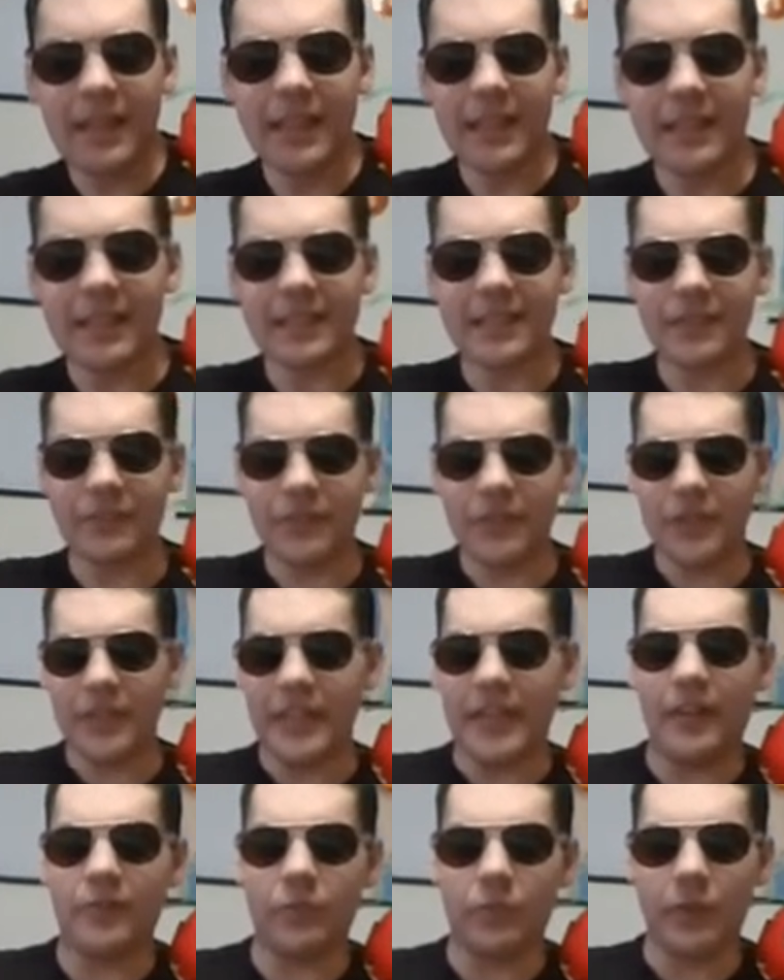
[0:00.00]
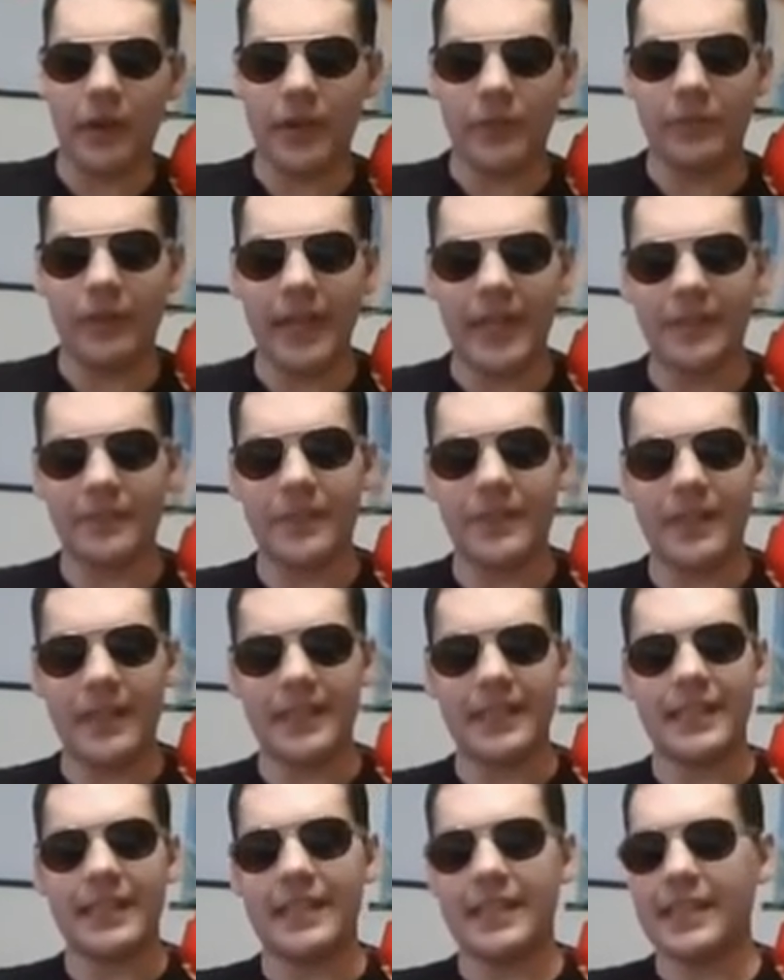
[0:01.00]
because if we only have one way of
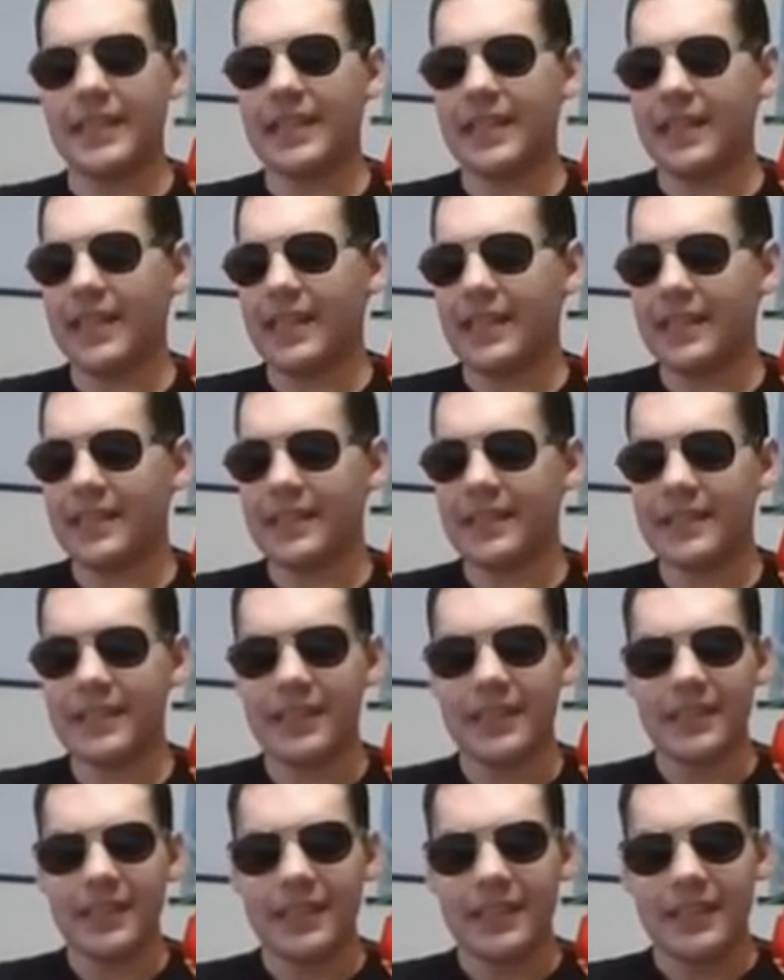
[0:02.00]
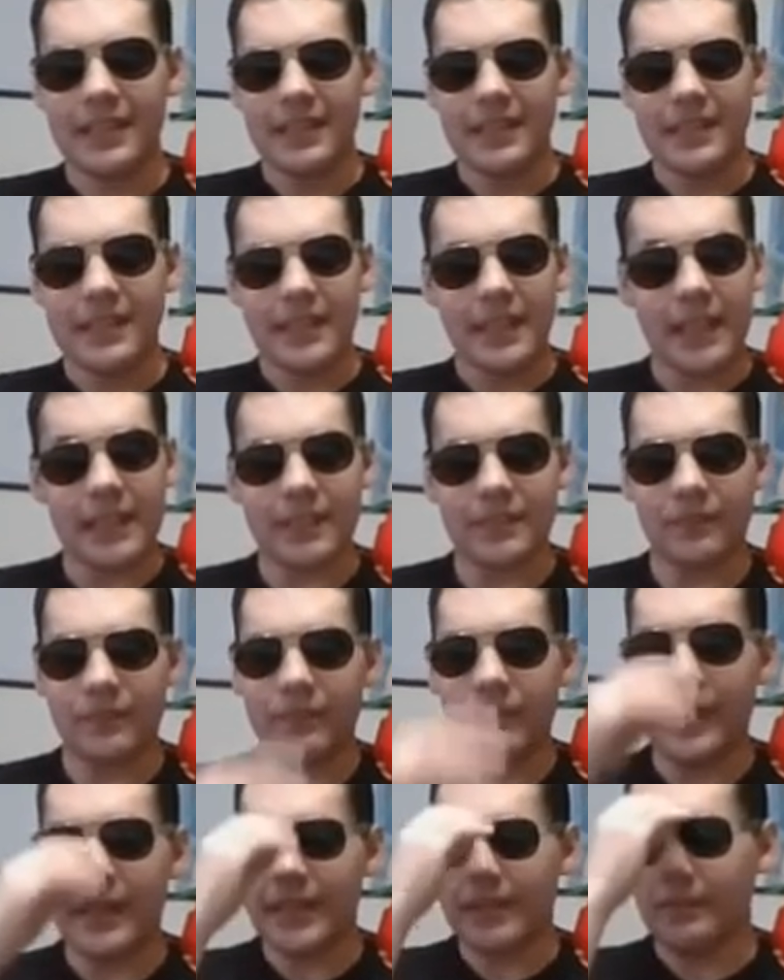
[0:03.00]
thinking then like it's
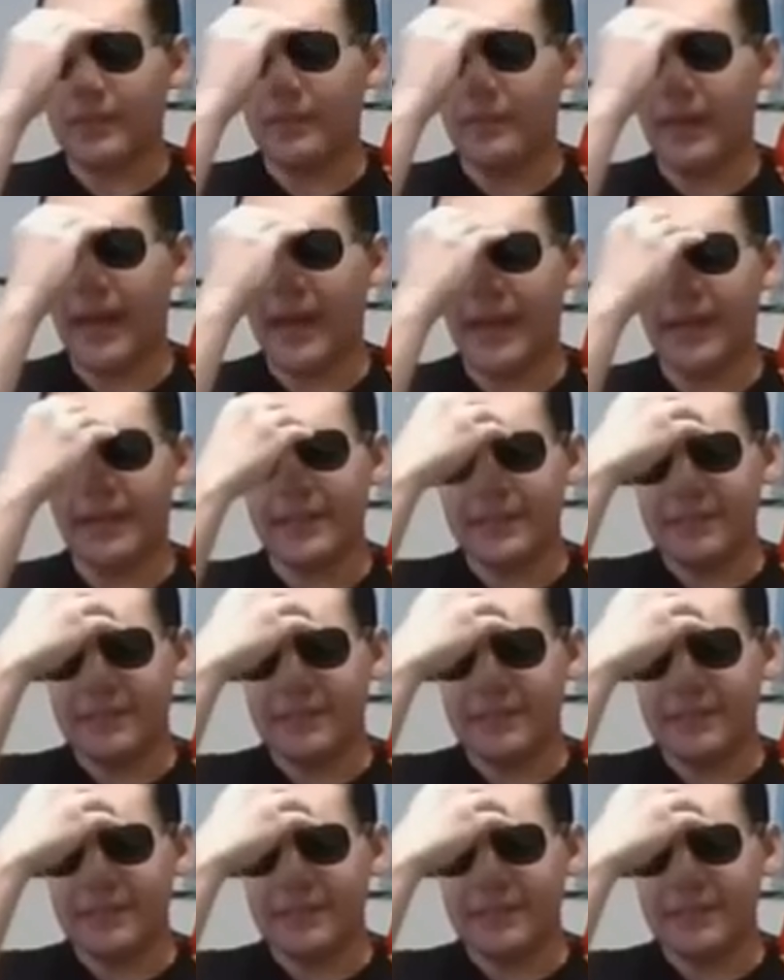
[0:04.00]
it can be bad